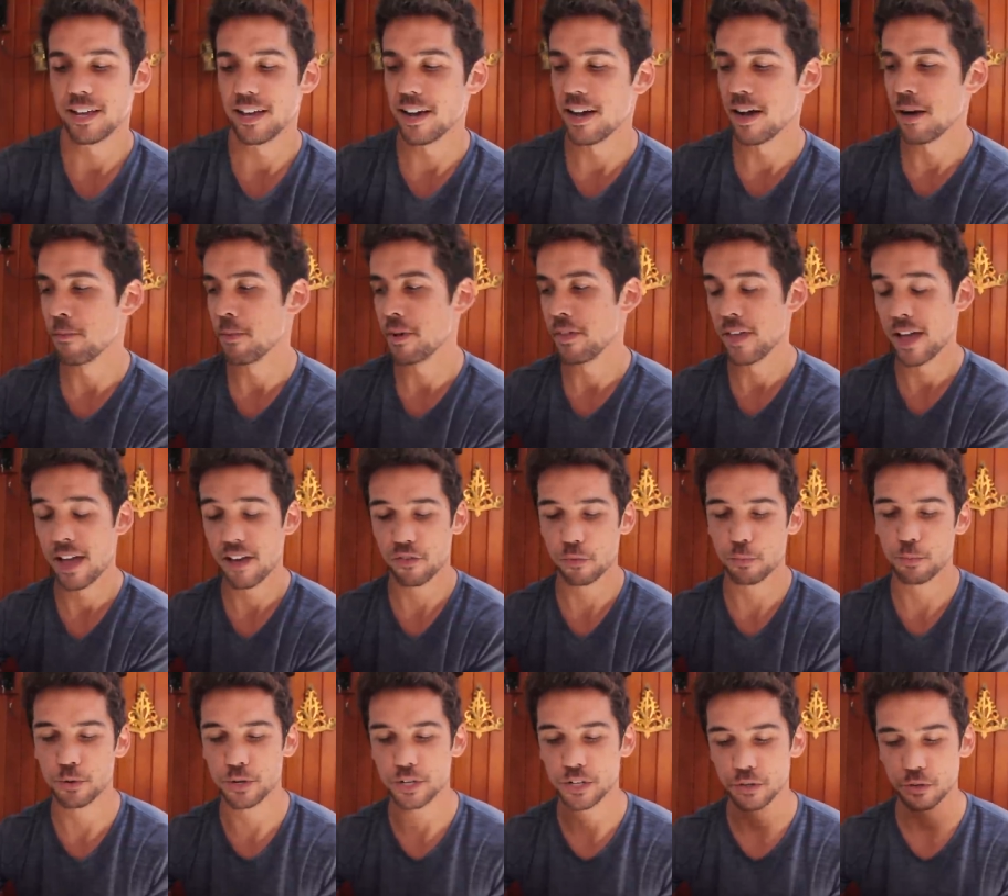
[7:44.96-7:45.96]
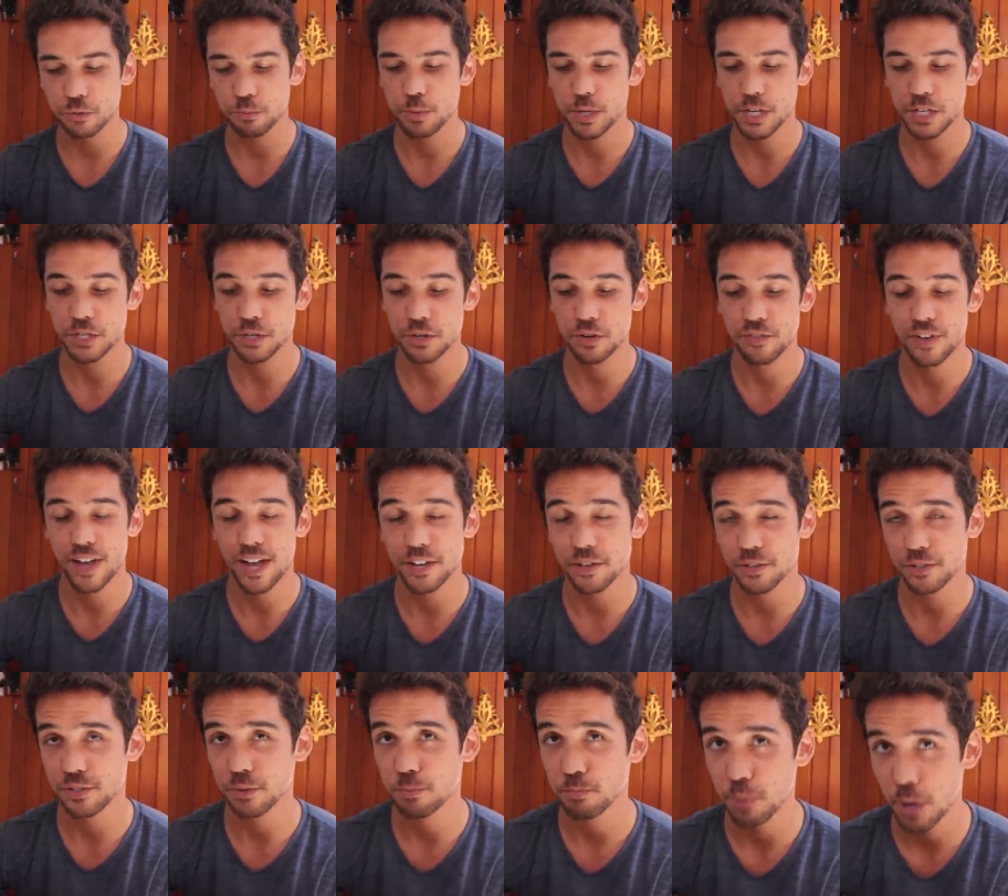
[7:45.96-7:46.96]
Um, and they have a pretty good picture of how
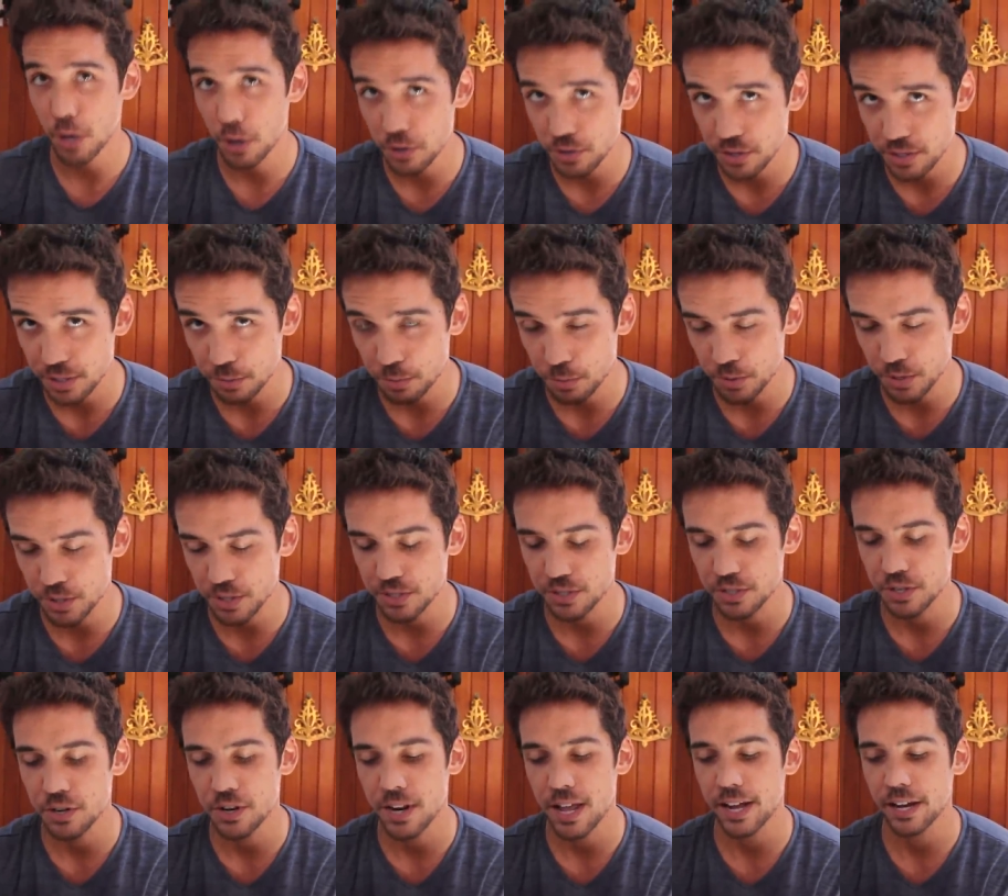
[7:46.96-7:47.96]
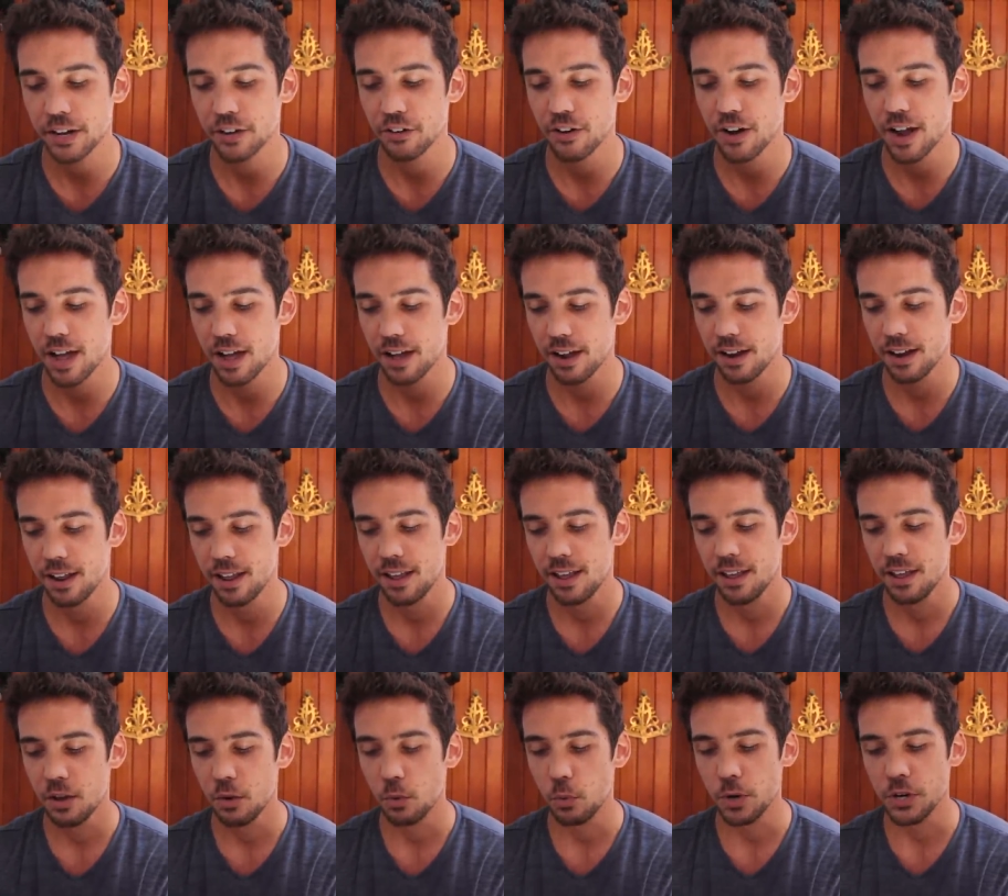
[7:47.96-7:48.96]
you're supposed to put a stern anchor out
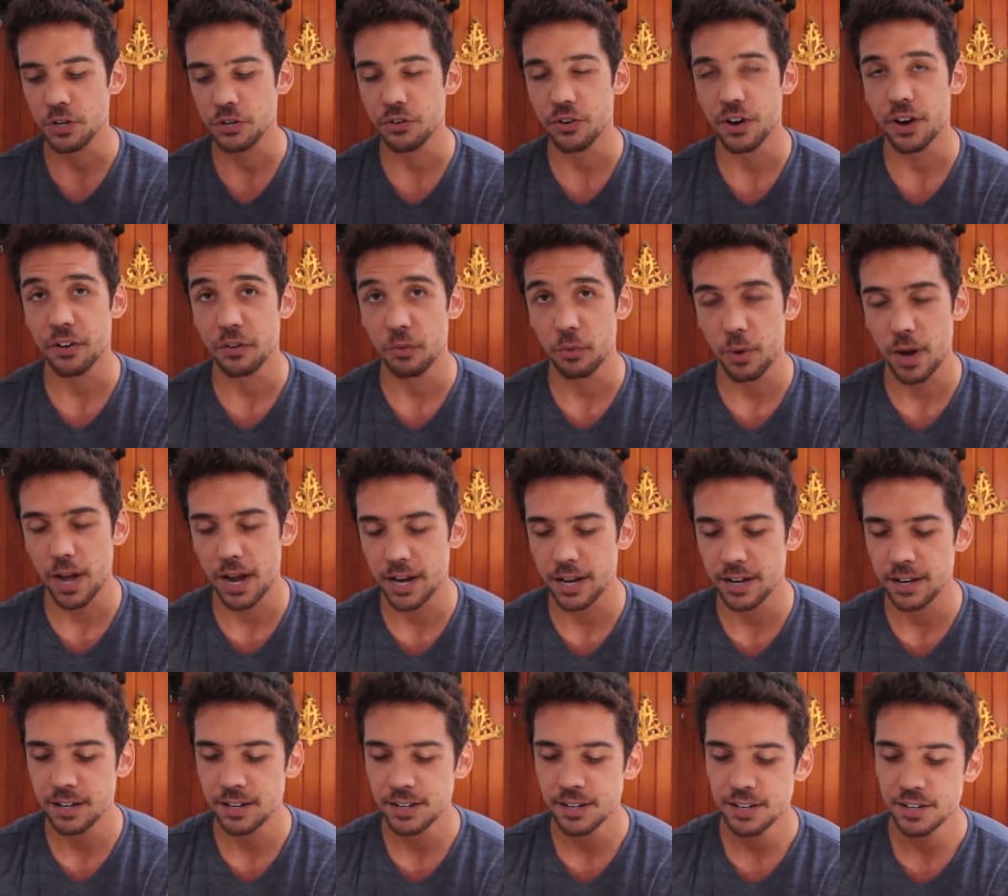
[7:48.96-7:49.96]
when you're underway.